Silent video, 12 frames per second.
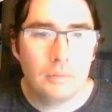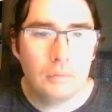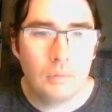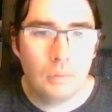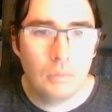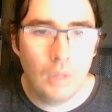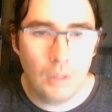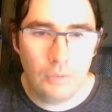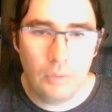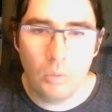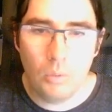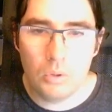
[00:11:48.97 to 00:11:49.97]
If you
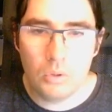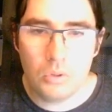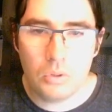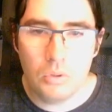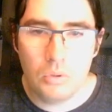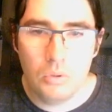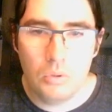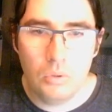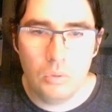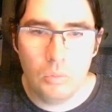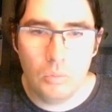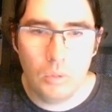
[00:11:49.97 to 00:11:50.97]
wanted to,
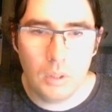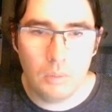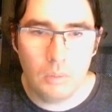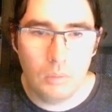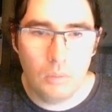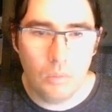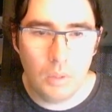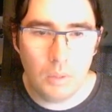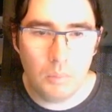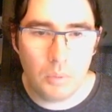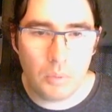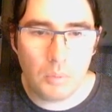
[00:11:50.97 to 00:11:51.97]
we can
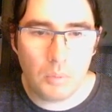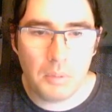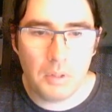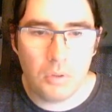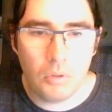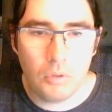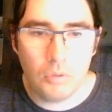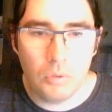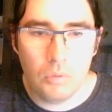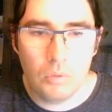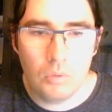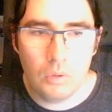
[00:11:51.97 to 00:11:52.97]
probably do a few
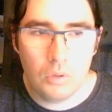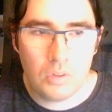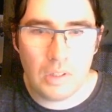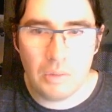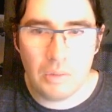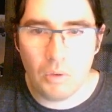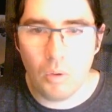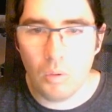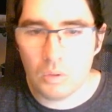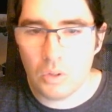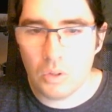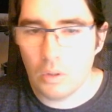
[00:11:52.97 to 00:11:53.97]
seat row
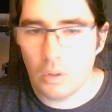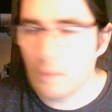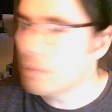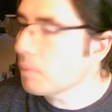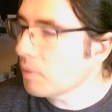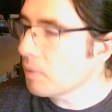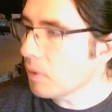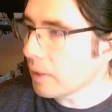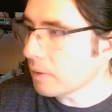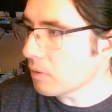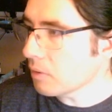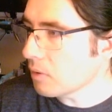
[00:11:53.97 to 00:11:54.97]
alternatives with like
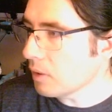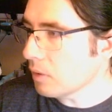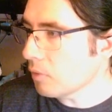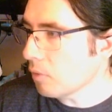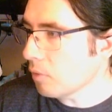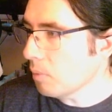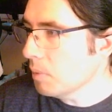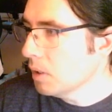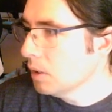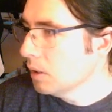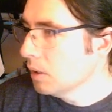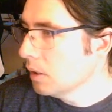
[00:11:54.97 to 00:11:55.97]
the seats from
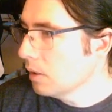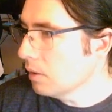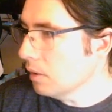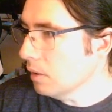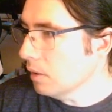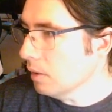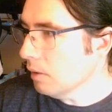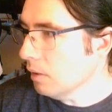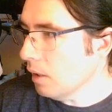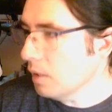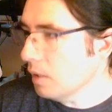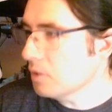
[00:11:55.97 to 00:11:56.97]
the
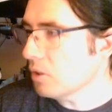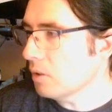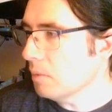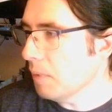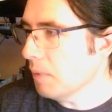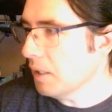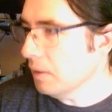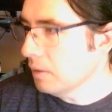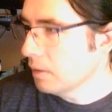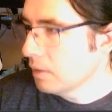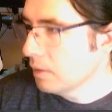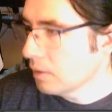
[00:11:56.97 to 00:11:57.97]
hey John, you made it,
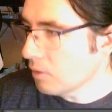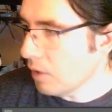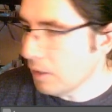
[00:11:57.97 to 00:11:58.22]
great.